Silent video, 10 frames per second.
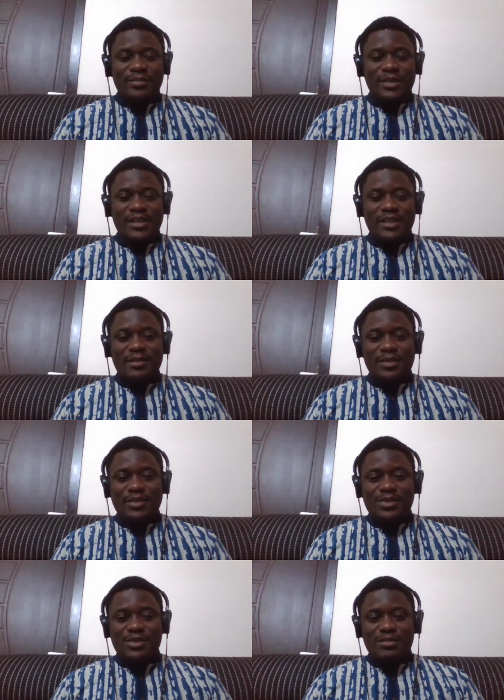my name
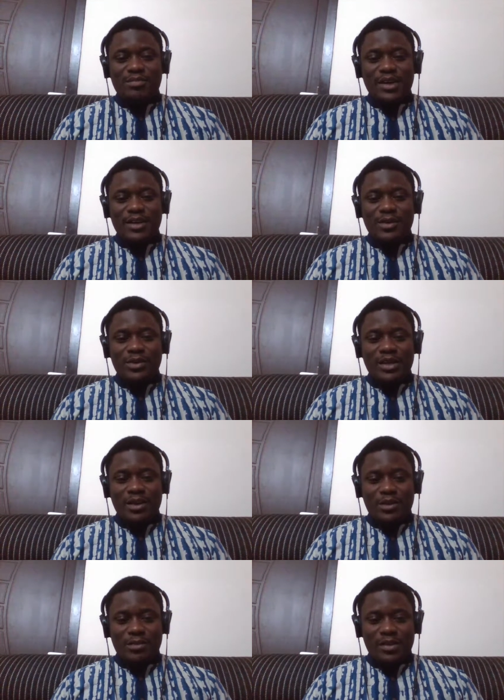is bayo
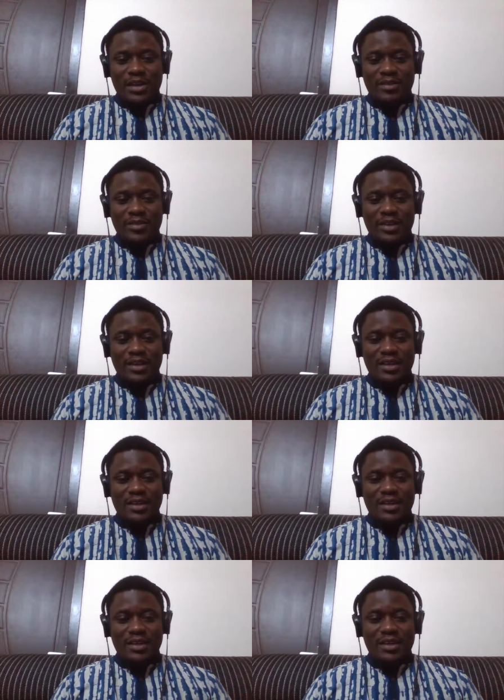akomolafe
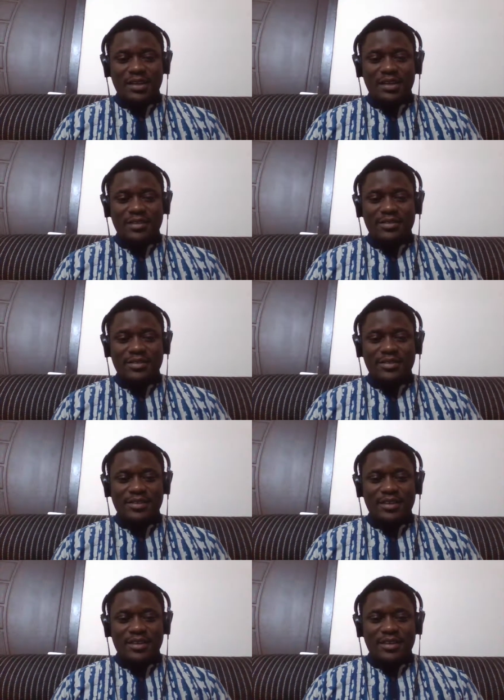and
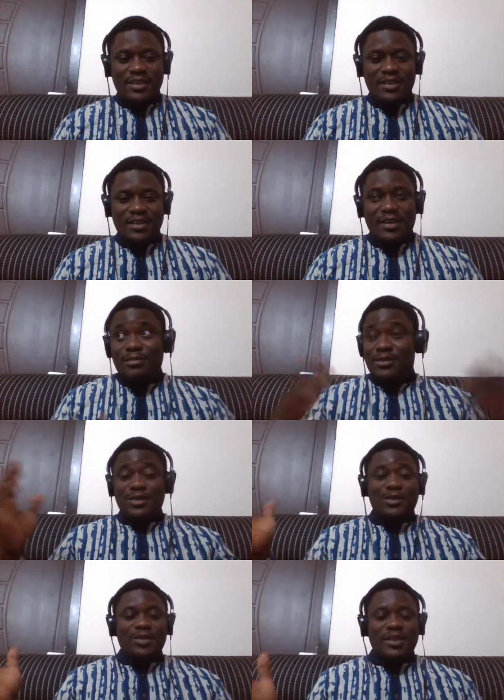i'm
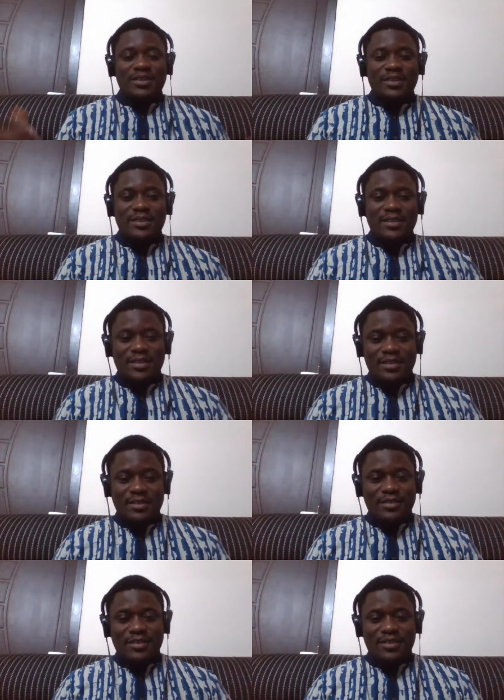situated
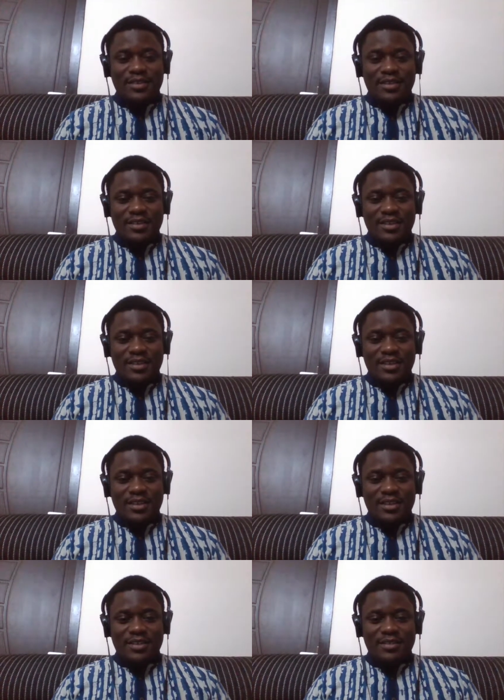in
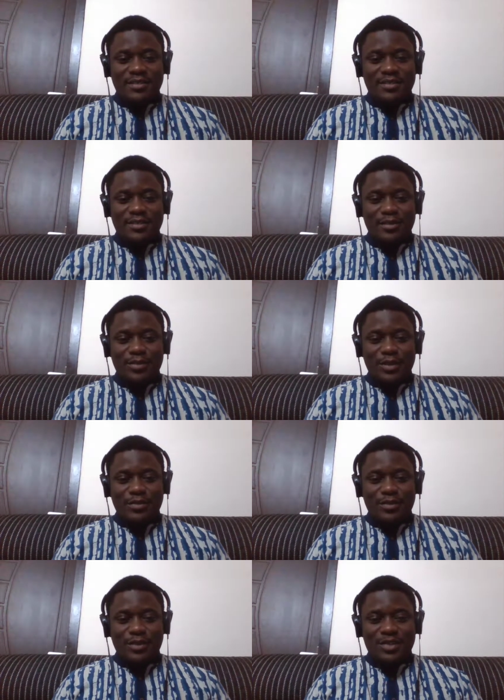in the
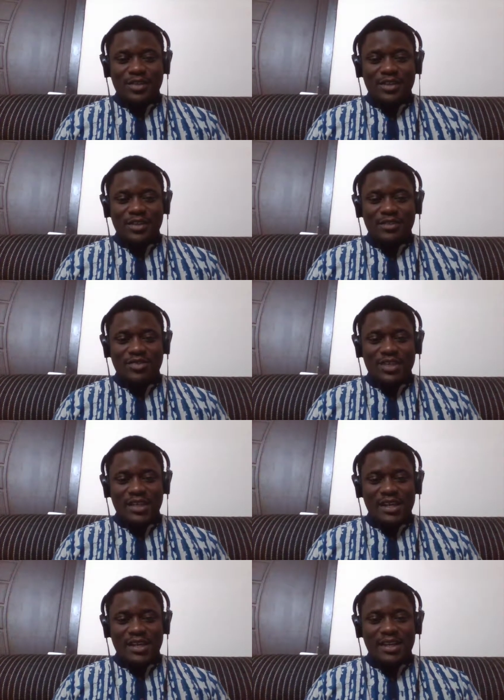beautiful city of
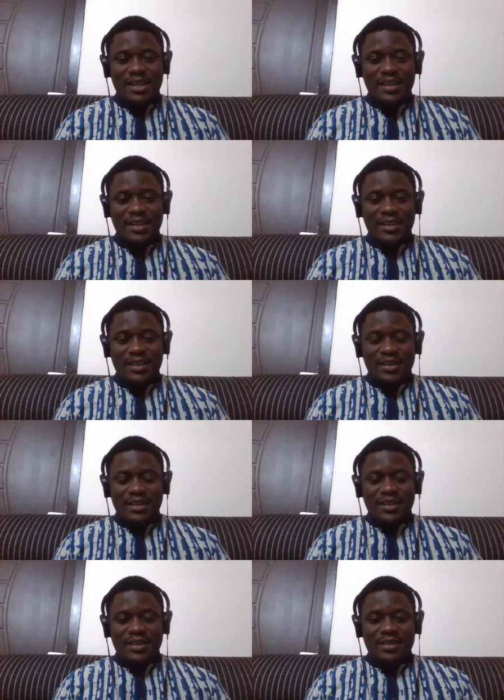chennai
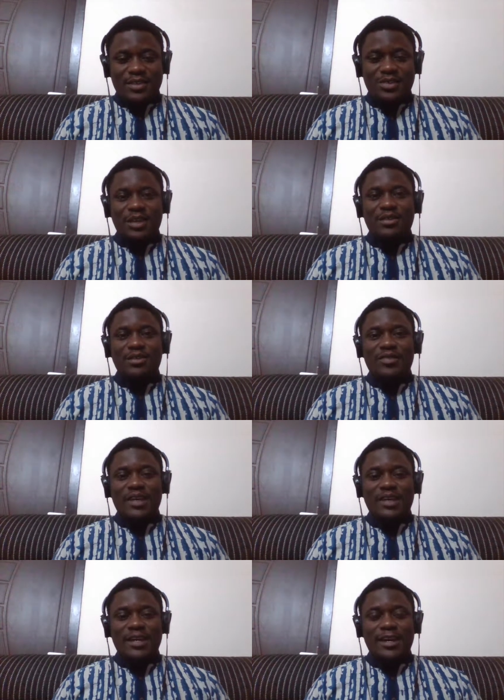in the south of
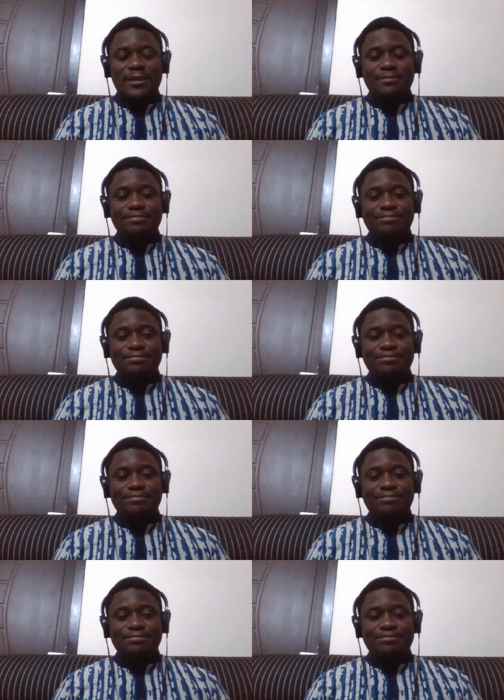India.